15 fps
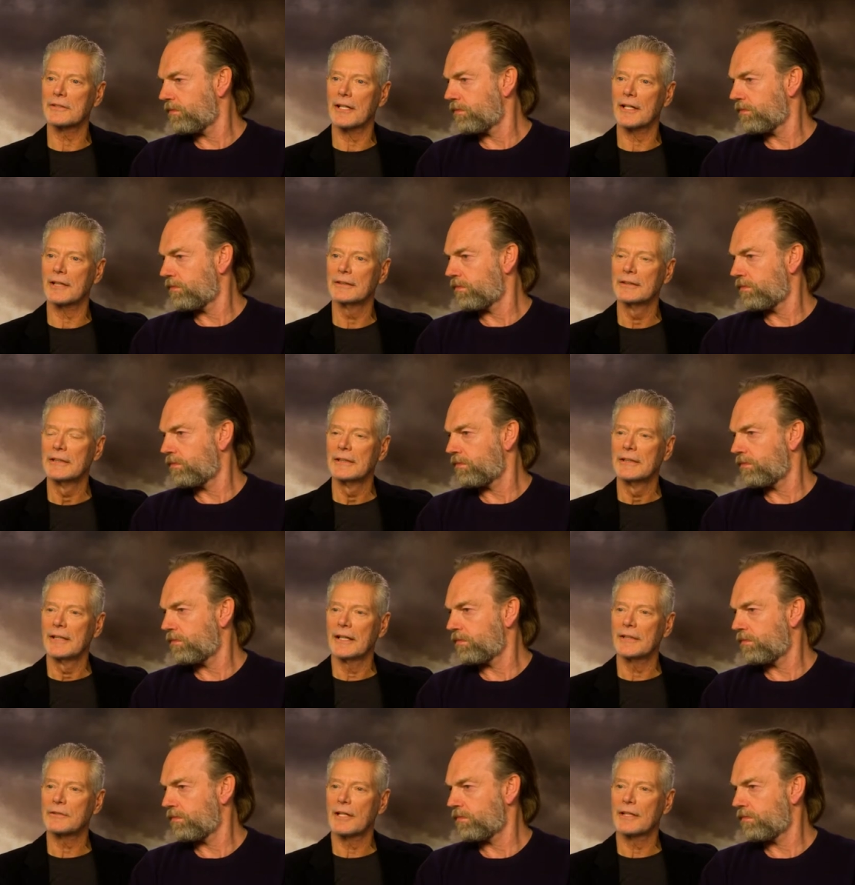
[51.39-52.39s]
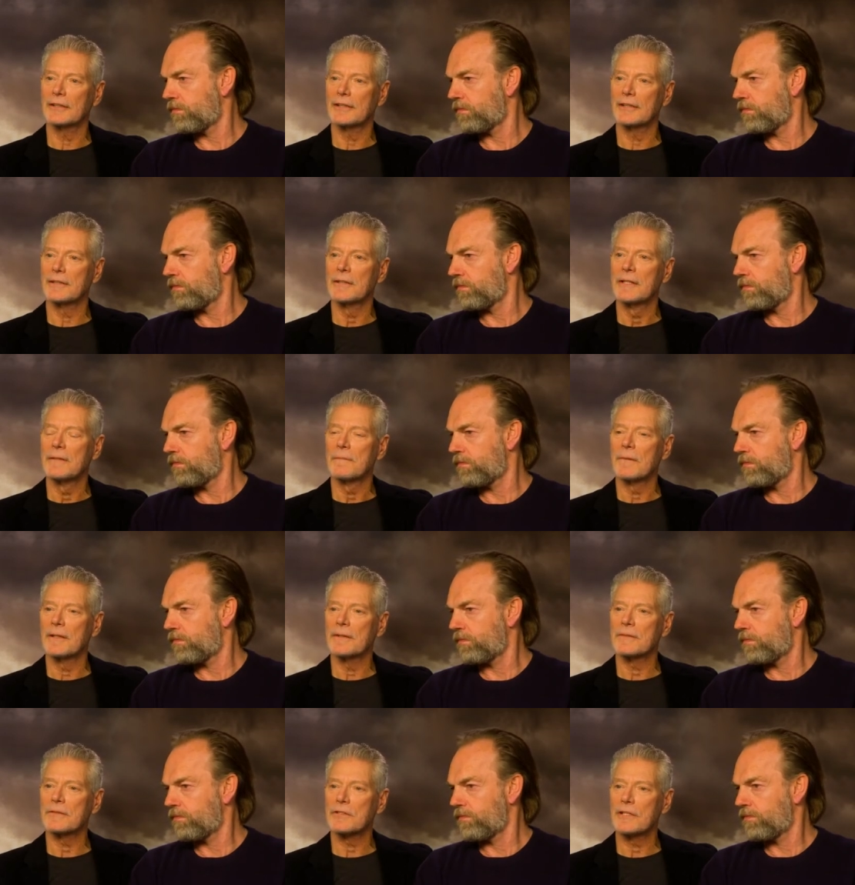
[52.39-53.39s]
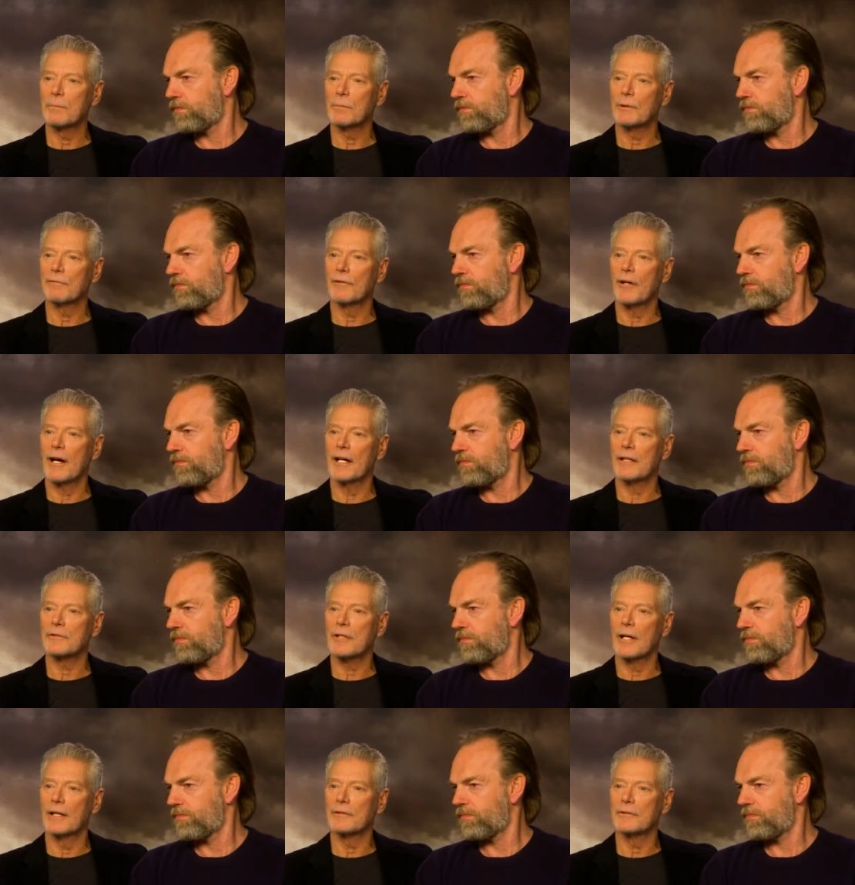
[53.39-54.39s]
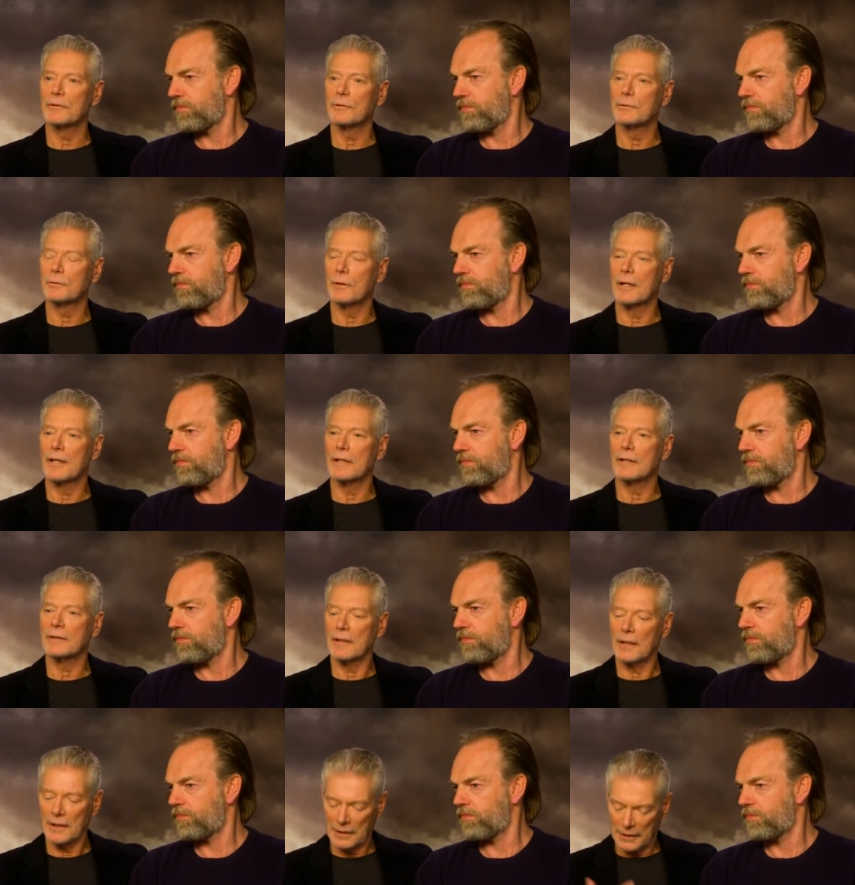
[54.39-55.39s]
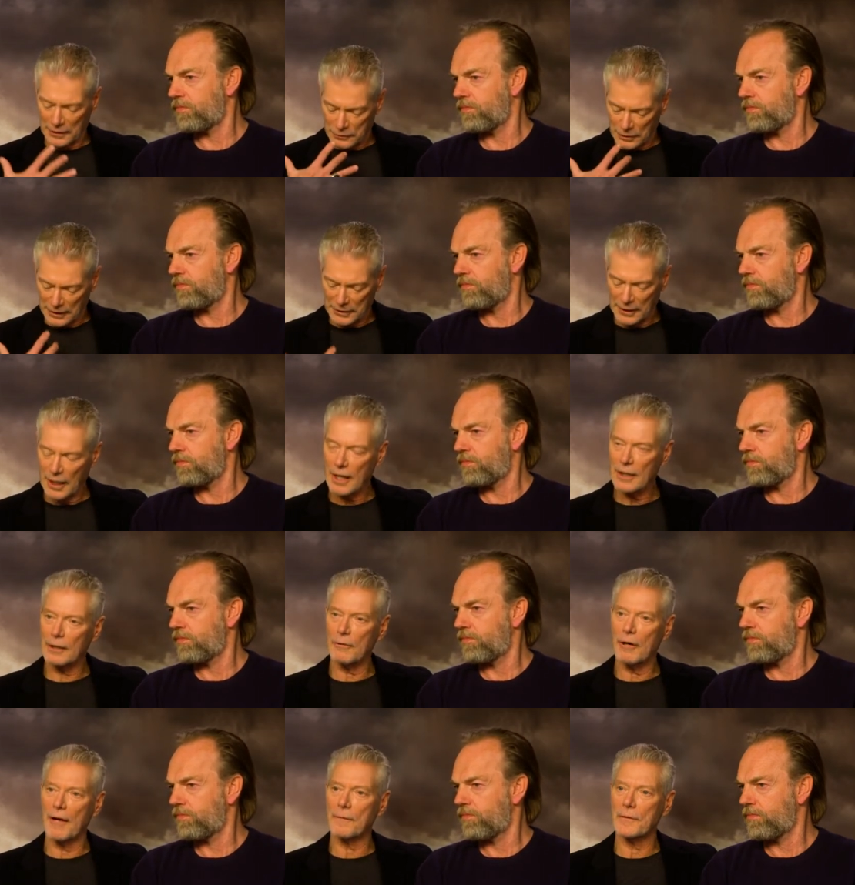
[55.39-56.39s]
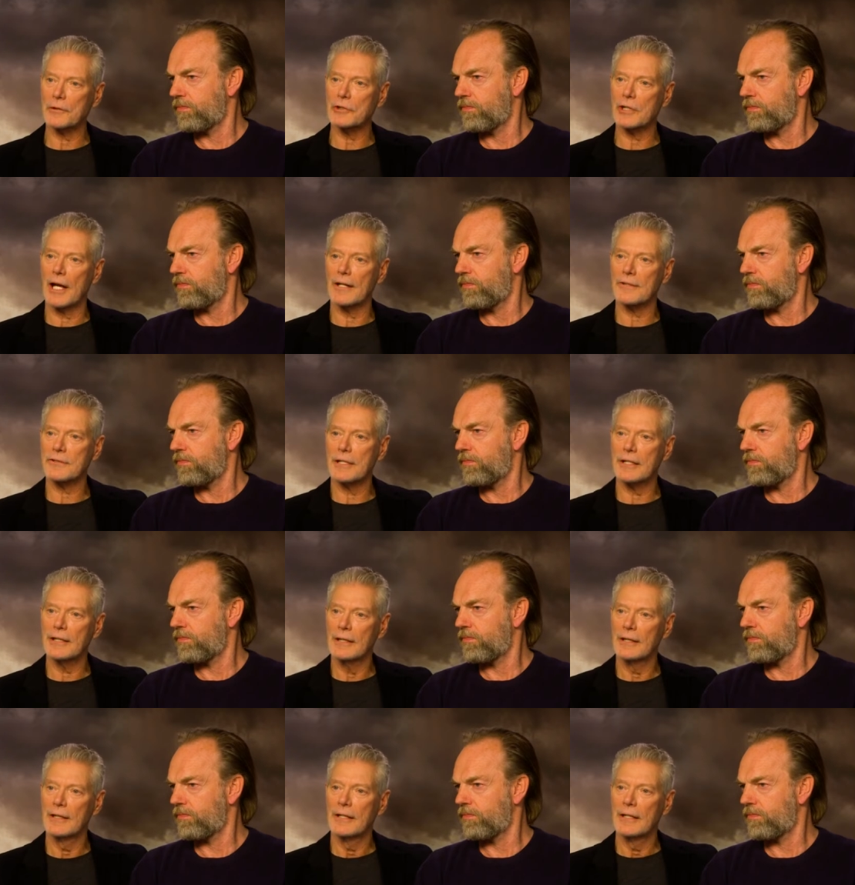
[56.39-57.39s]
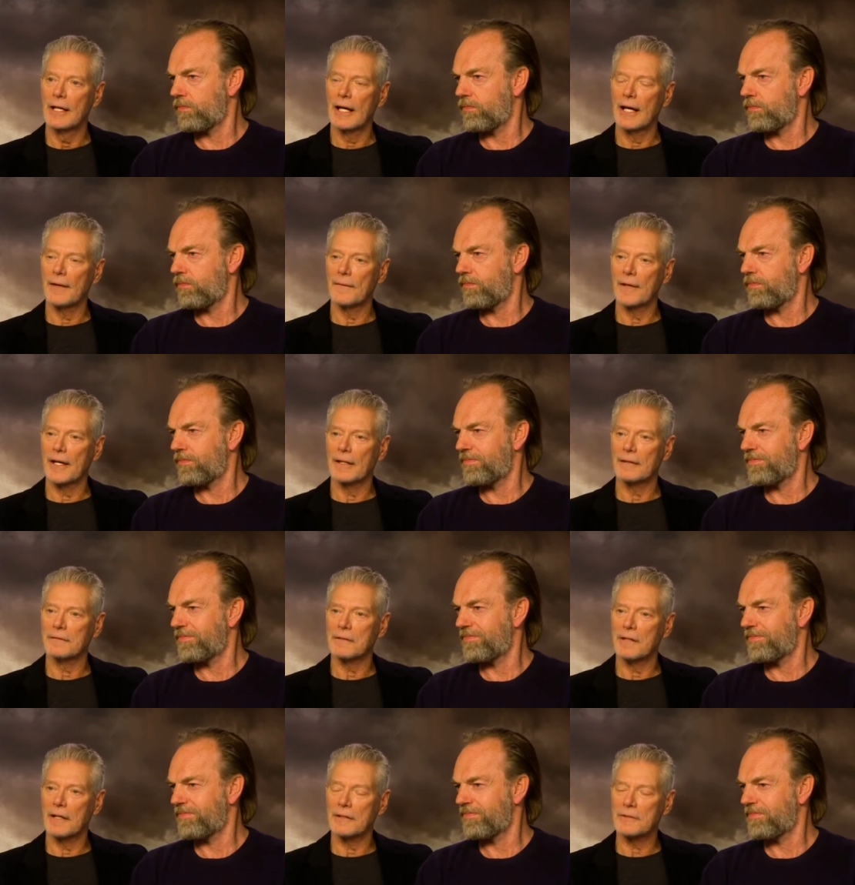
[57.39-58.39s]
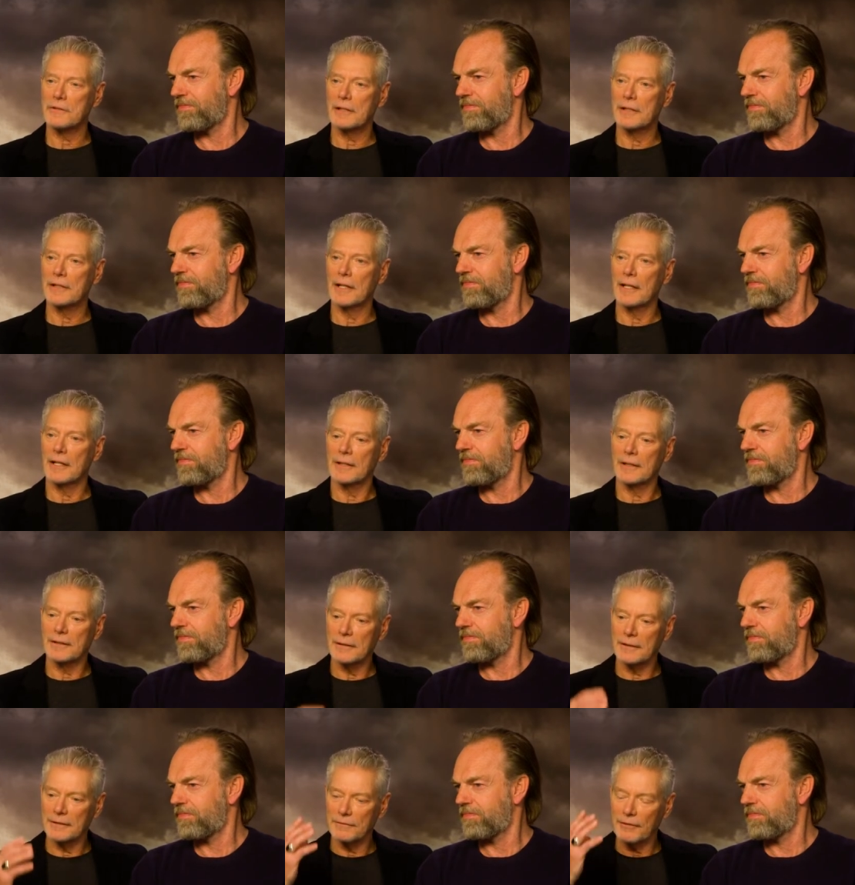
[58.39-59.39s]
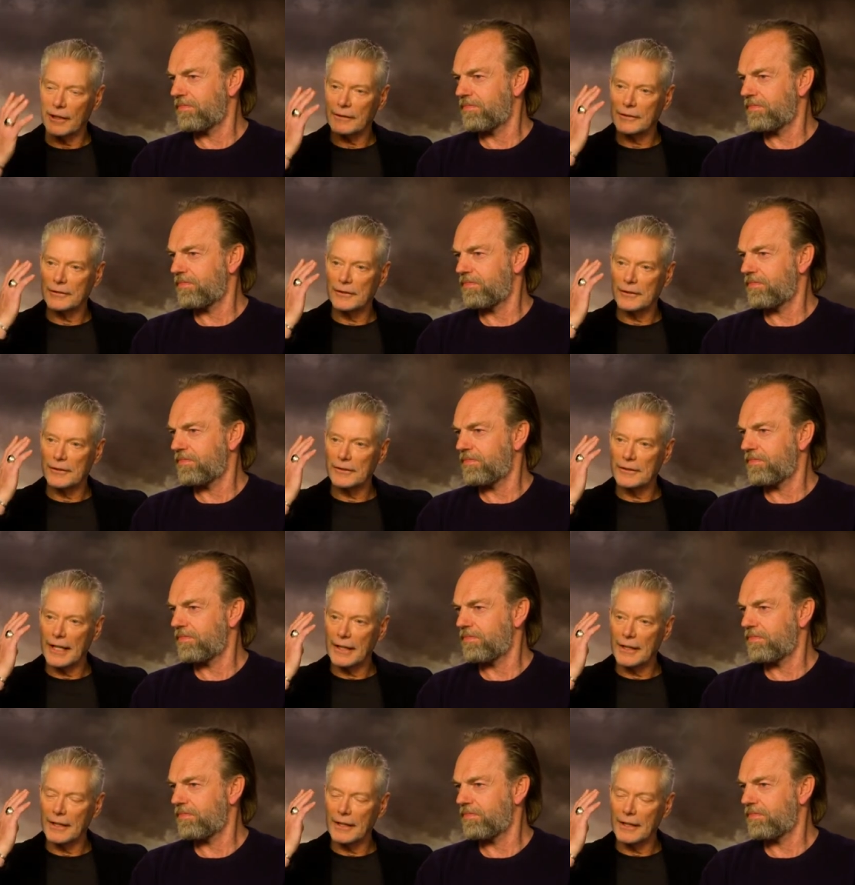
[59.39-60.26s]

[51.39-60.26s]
Speaker 1: Uh, I tried to uh, simplify. I tried to uh, I, I, tried to hollow out the chassis, yes. and then uh, see uh, if I could